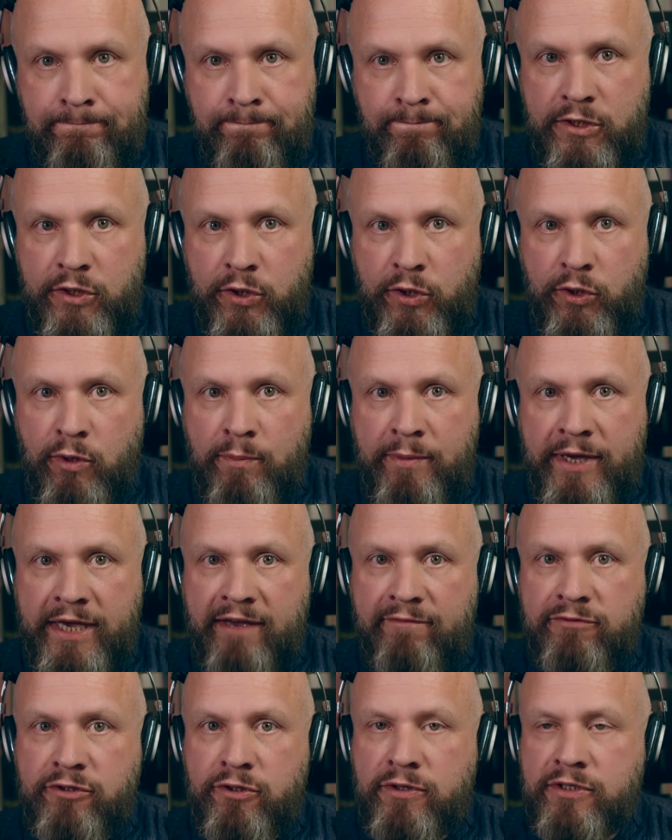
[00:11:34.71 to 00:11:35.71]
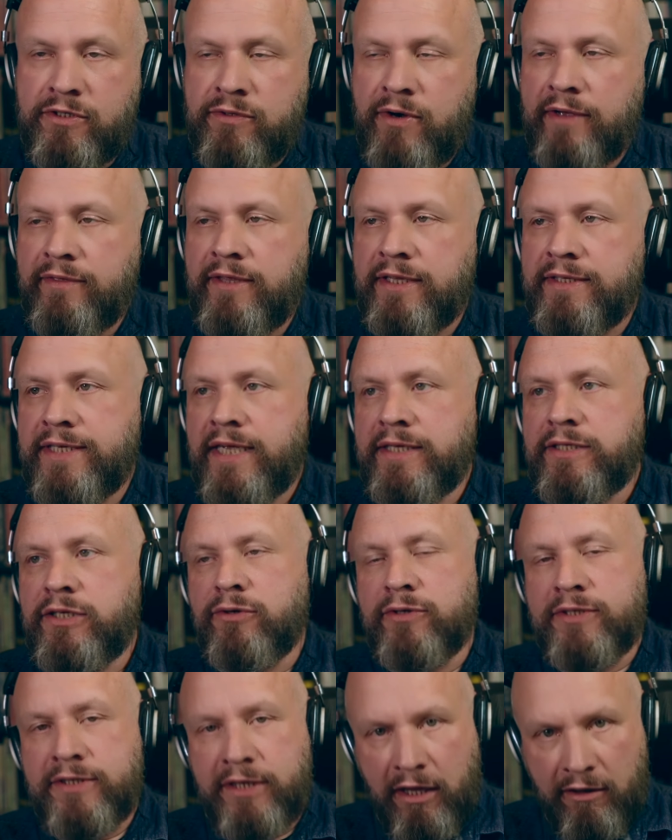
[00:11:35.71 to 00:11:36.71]
So you may have to extract the data
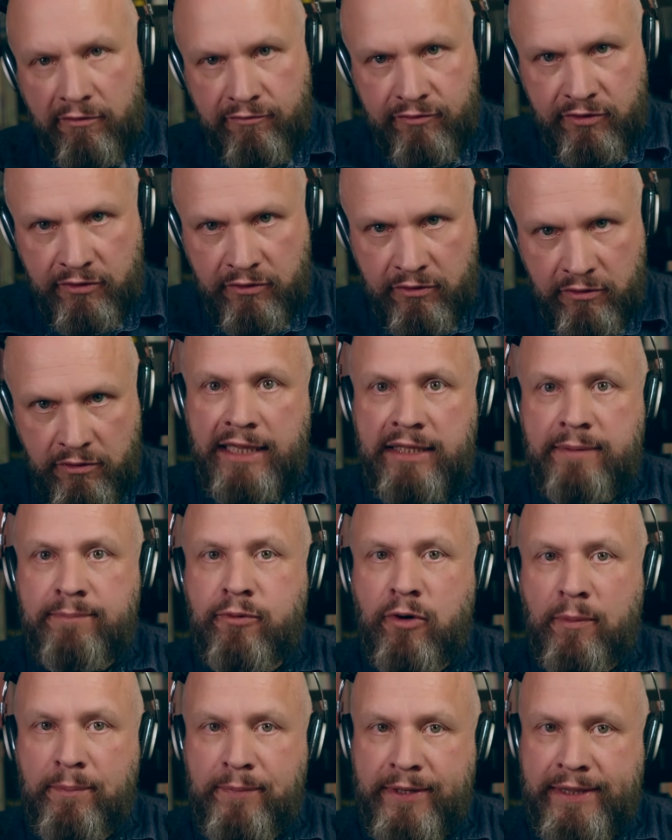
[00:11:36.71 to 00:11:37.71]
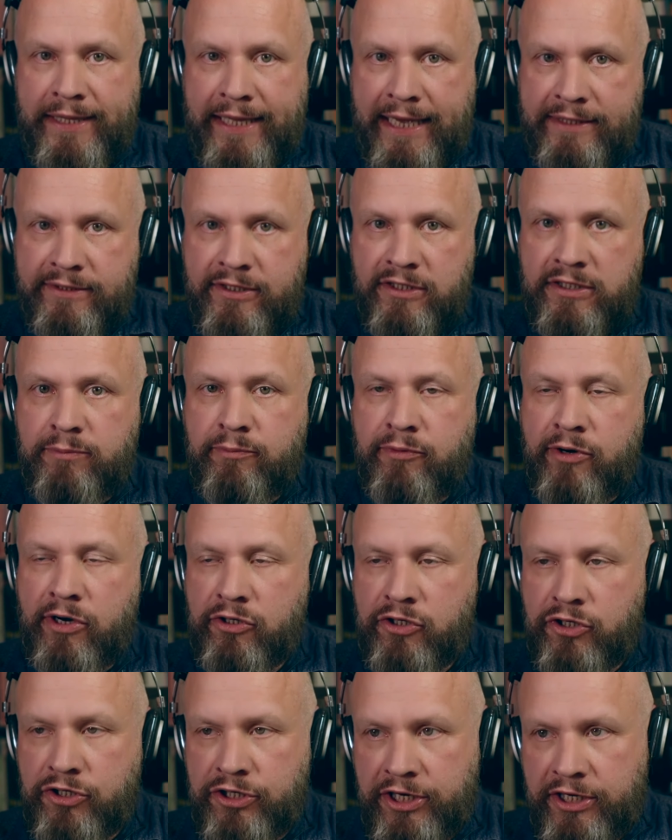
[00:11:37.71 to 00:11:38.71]
yourselves and populate a
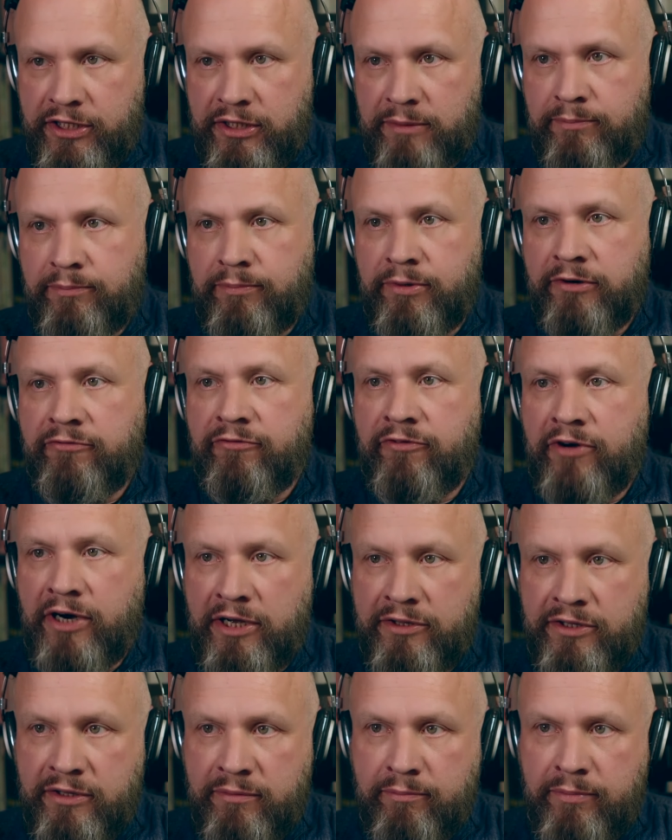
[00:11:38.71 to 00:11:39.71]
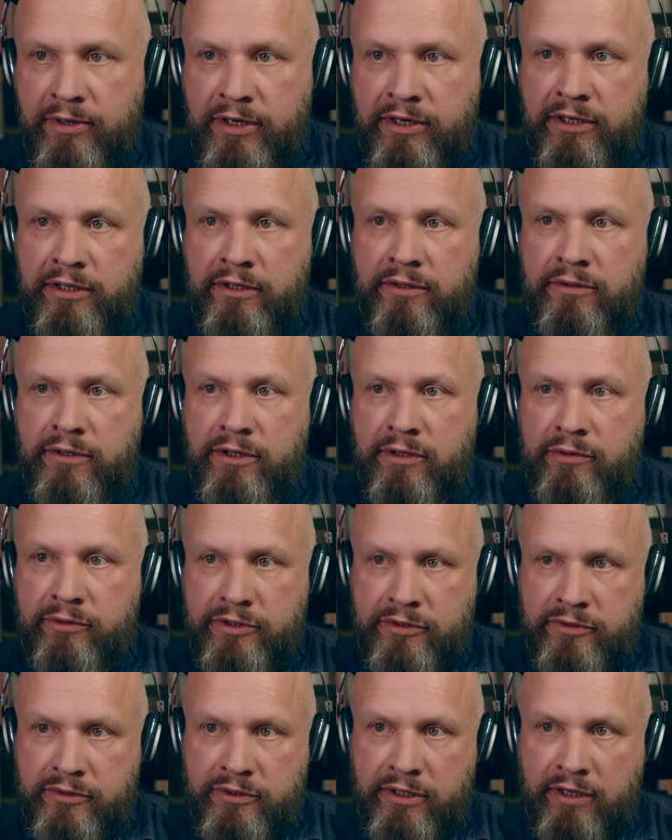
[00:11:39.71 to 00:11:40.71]
spreadsheet provided by the
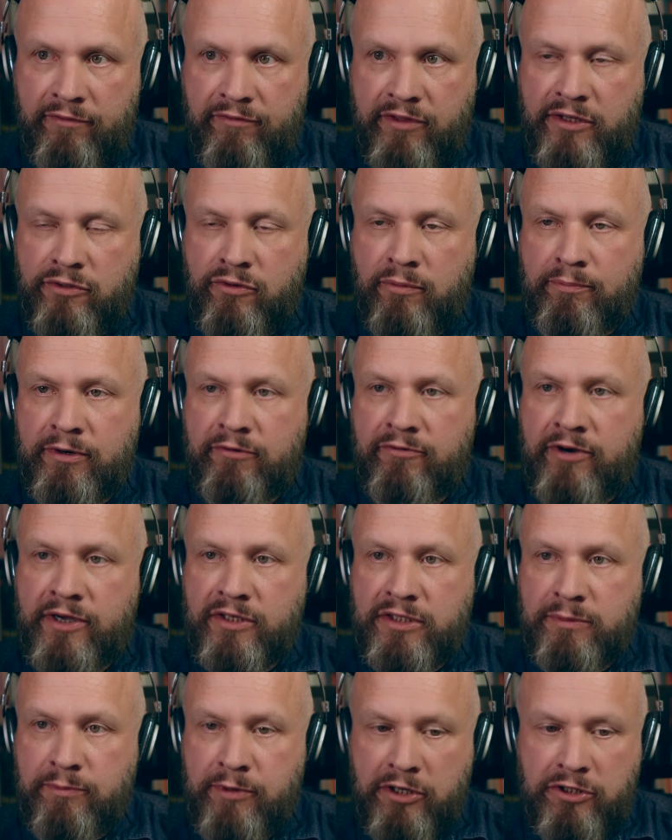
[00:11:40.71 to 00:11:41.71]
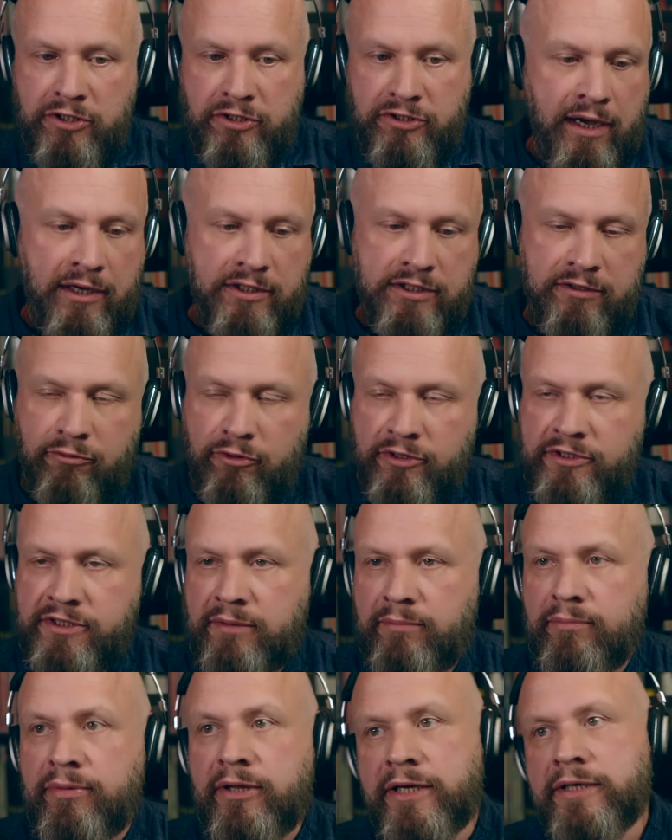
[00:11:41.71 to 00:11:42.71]
auditor. If they don't provide the spreadsheet, ask for a
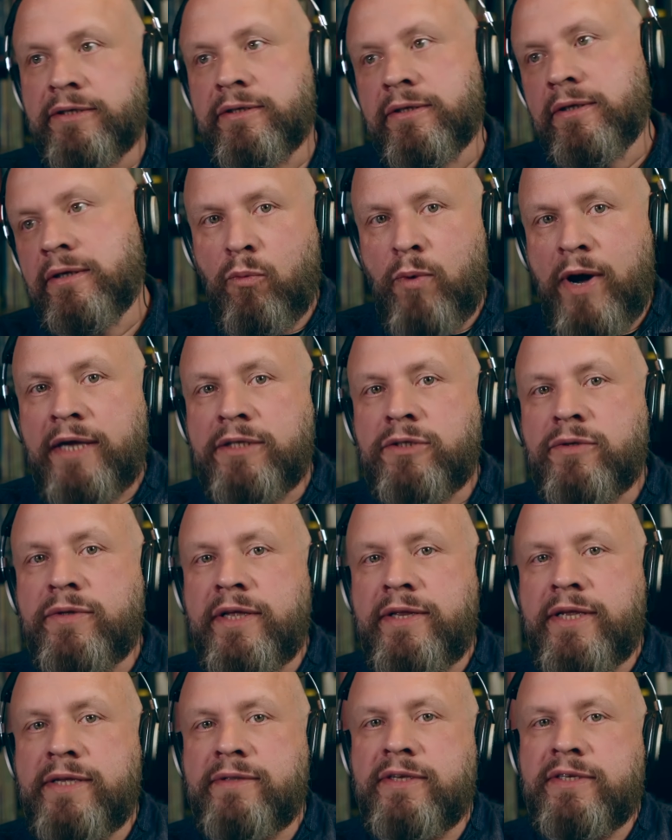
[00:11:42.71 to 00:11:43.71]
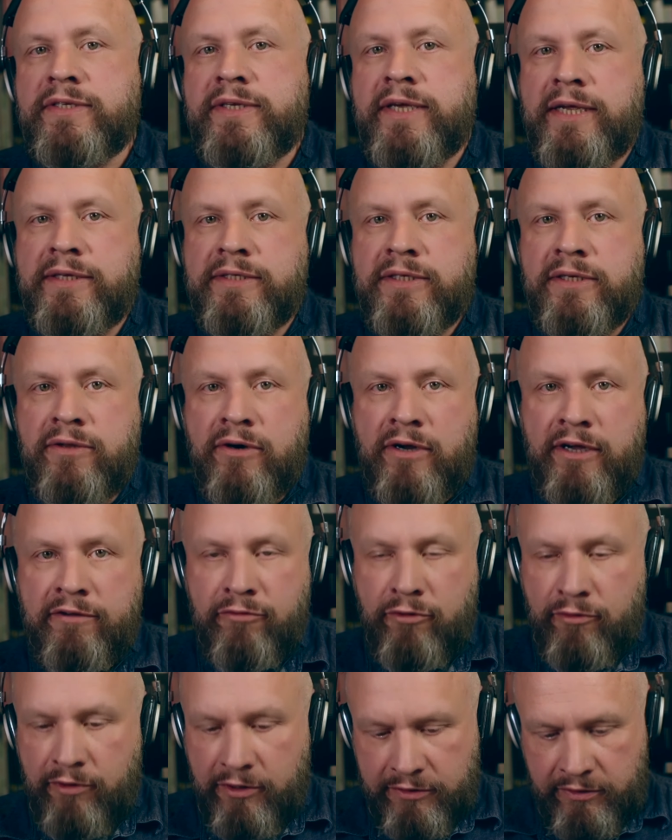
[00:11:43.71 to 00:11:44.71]
template. Why do they need this data? There are a
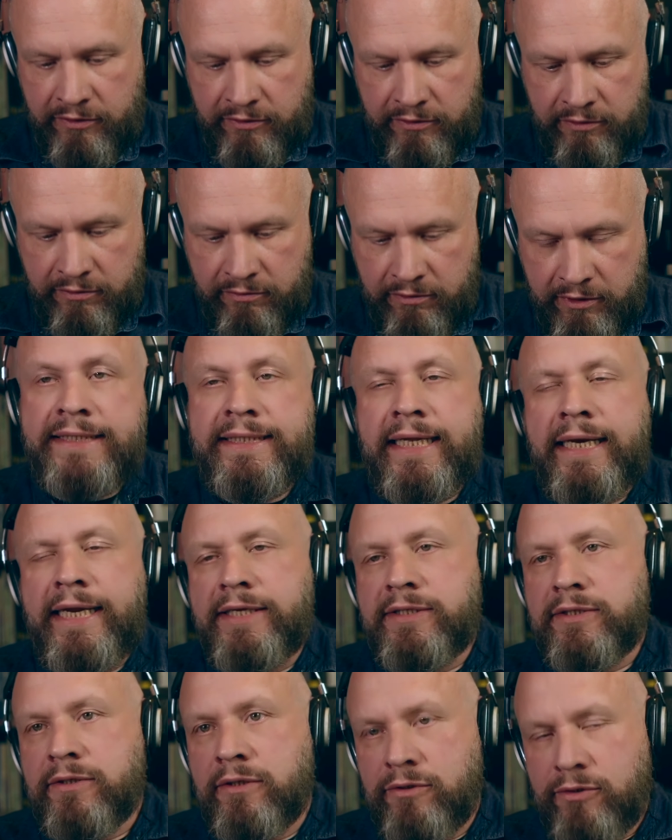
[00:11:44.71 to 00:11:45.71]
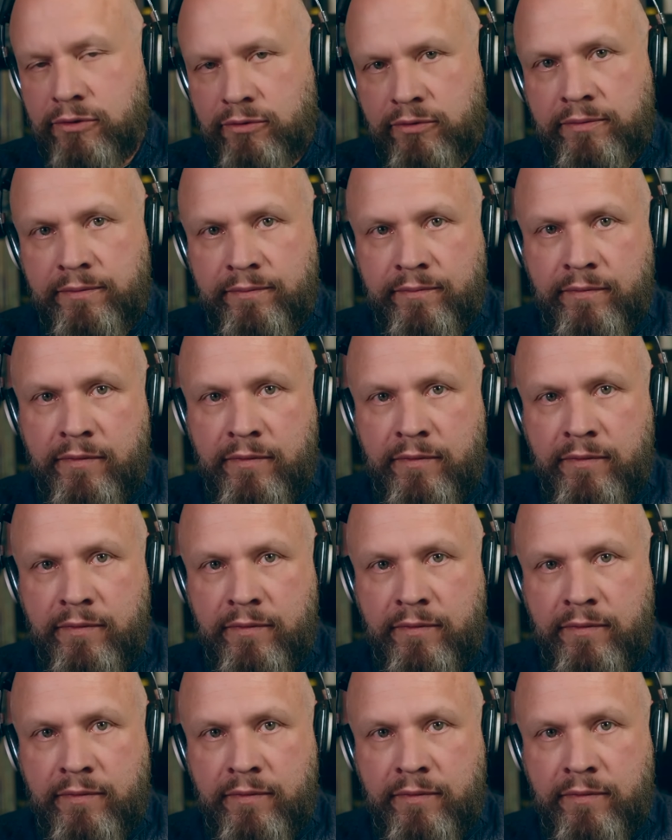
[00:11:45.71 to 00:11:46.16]
few reasons, at least two.